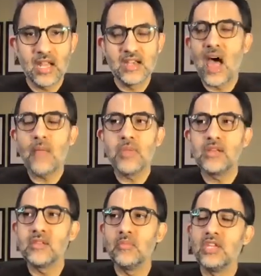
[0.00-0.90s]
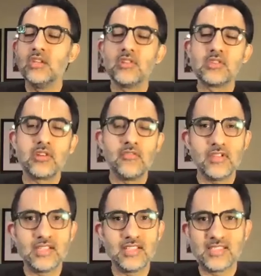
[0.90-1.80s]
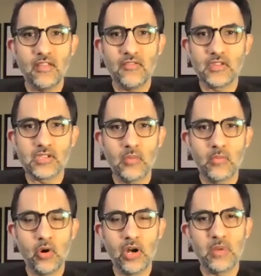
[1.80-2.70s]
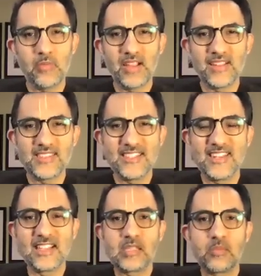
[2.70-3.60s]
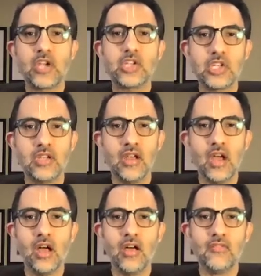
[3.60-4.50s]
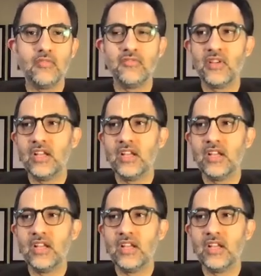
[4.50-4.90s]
not because the menial service itself is so important, but because it's an expression of